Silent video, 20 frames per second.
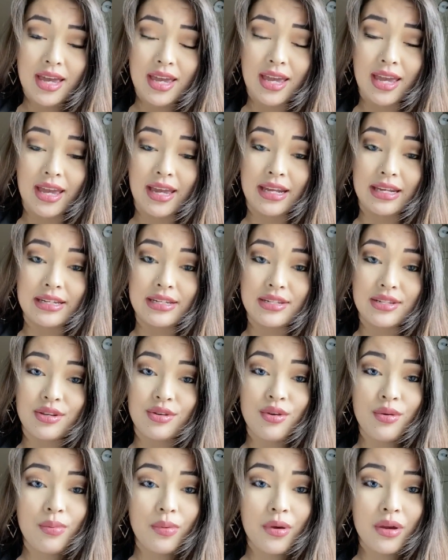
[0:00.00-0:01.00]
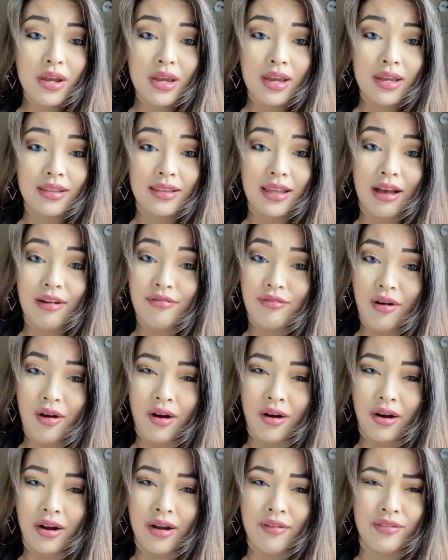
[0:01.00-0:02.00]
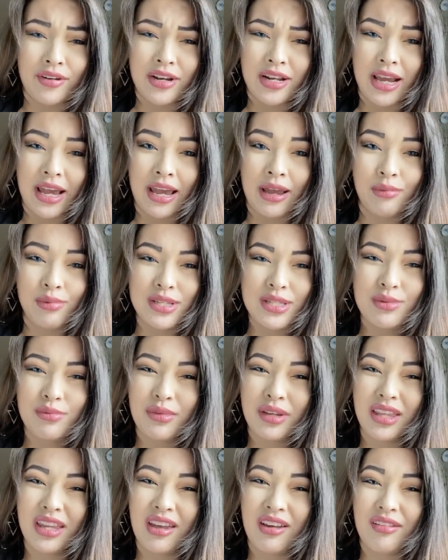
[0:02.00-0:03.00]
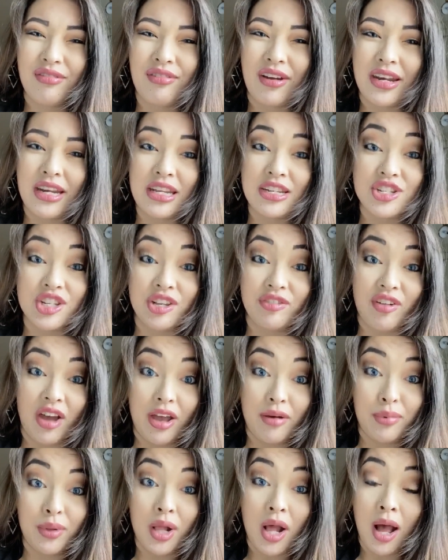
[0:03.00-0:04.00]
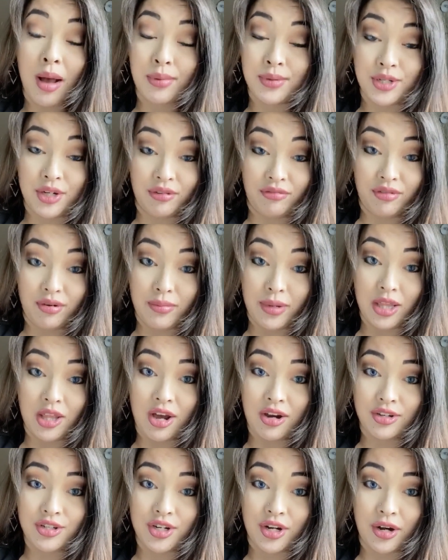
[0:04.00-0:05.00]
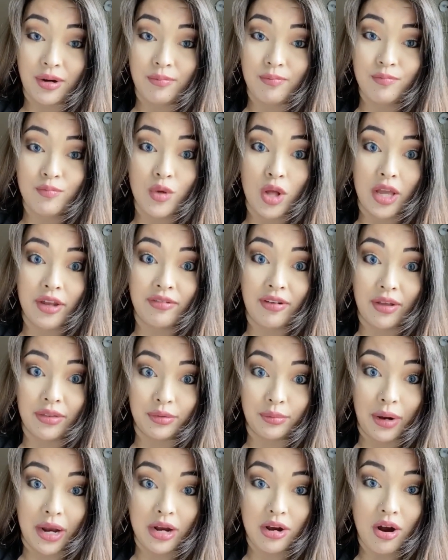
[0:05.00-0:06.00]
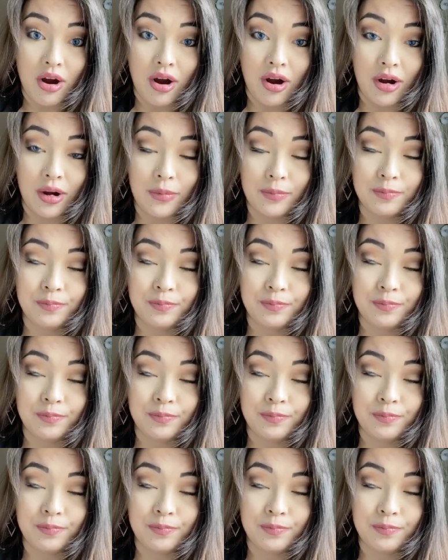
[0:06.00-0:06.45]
and Ubering that far every day wasn't really a financially viable option for me long term while I found the right car.